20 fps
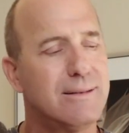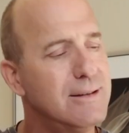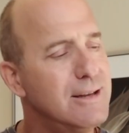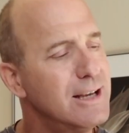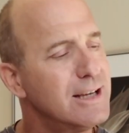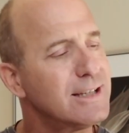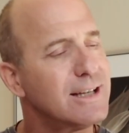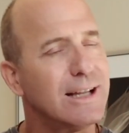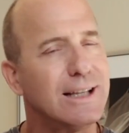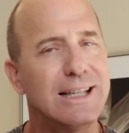
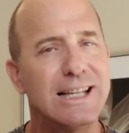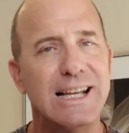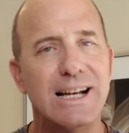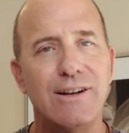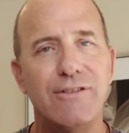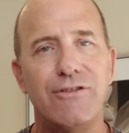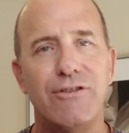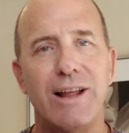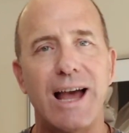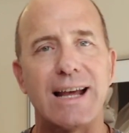a
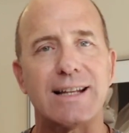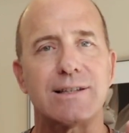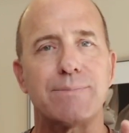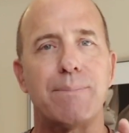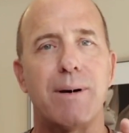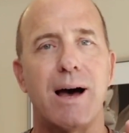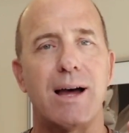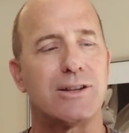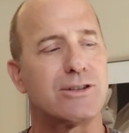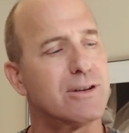little flat
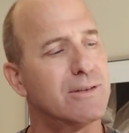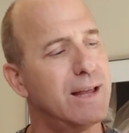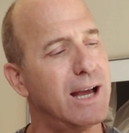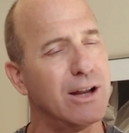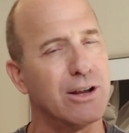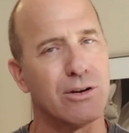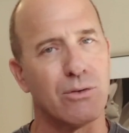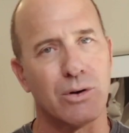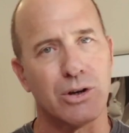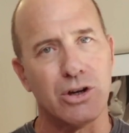spot so
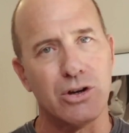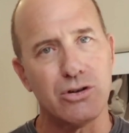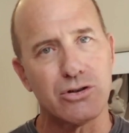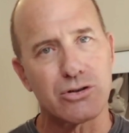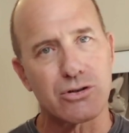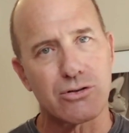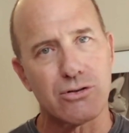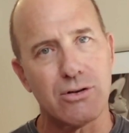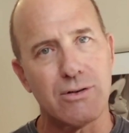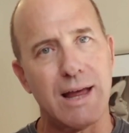that when you
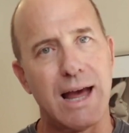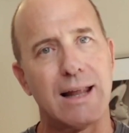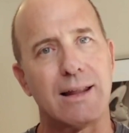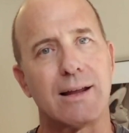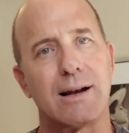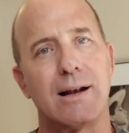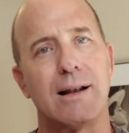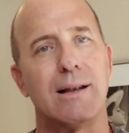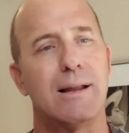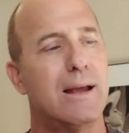screw that
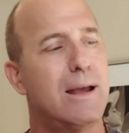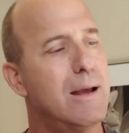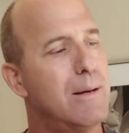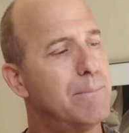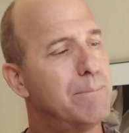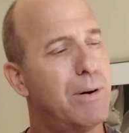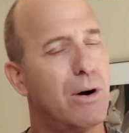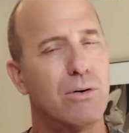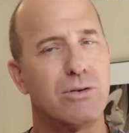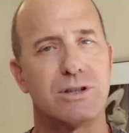little
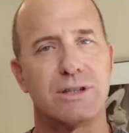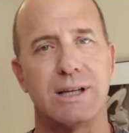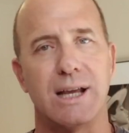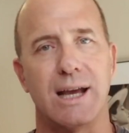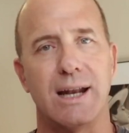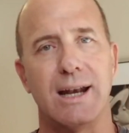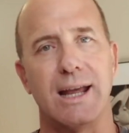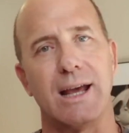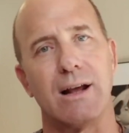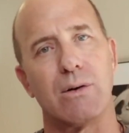post
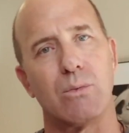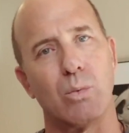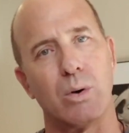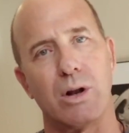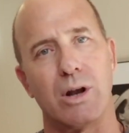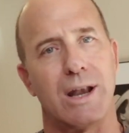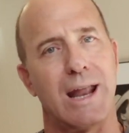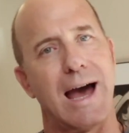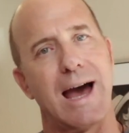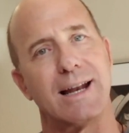in, it
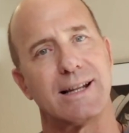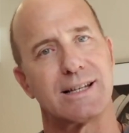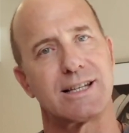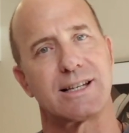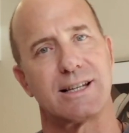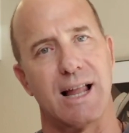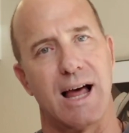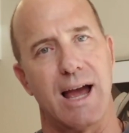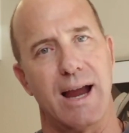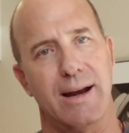will not
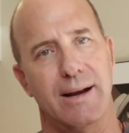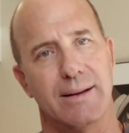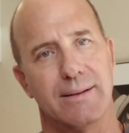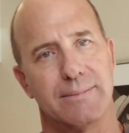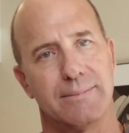slide.